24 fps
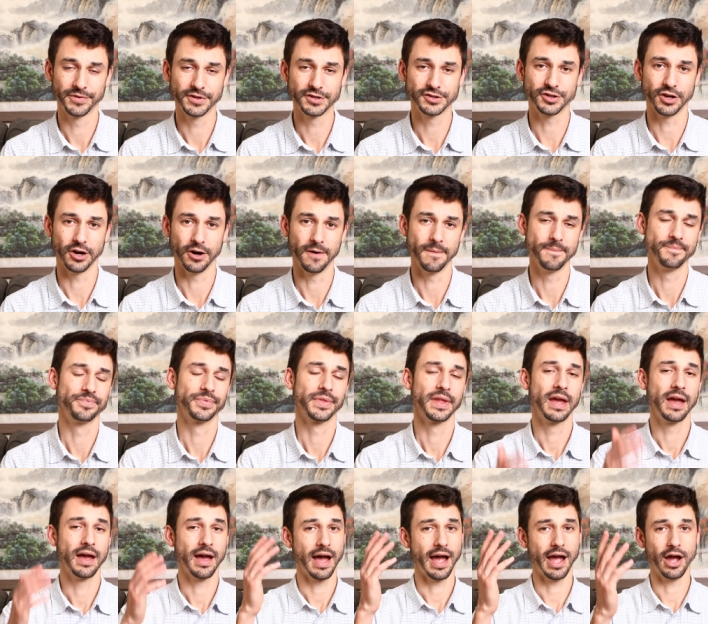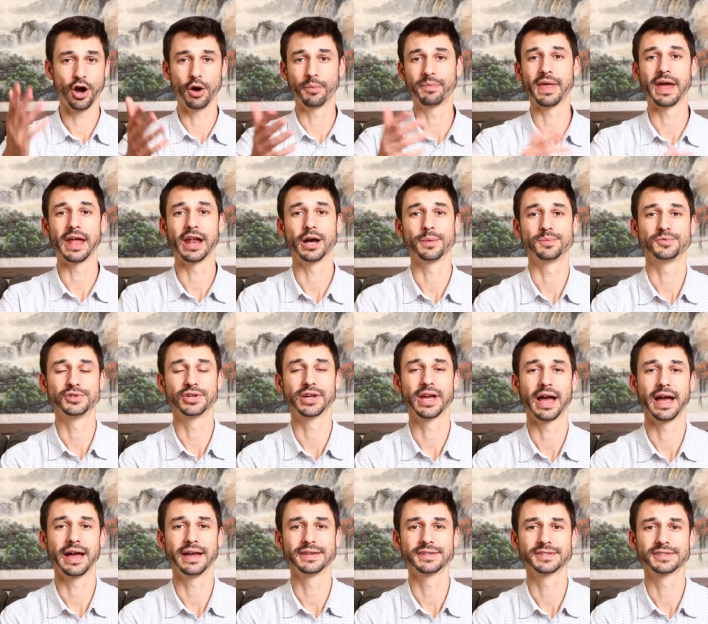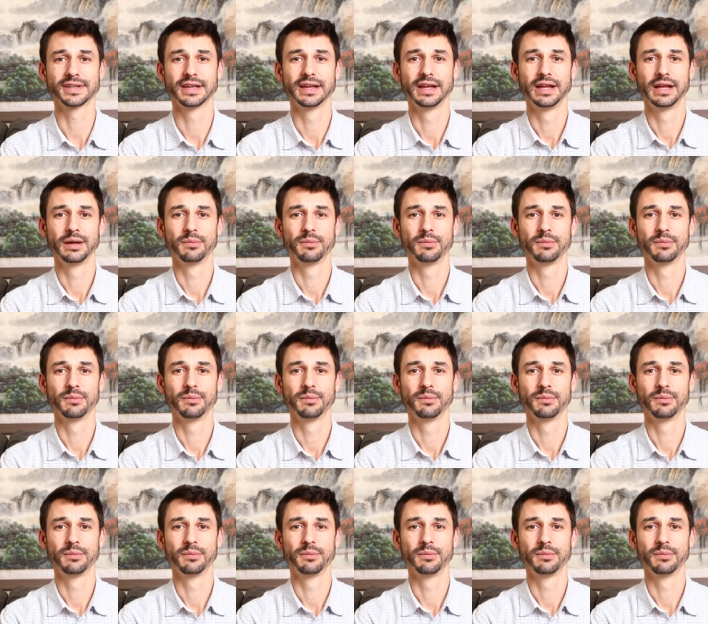So I hope that helps you guys.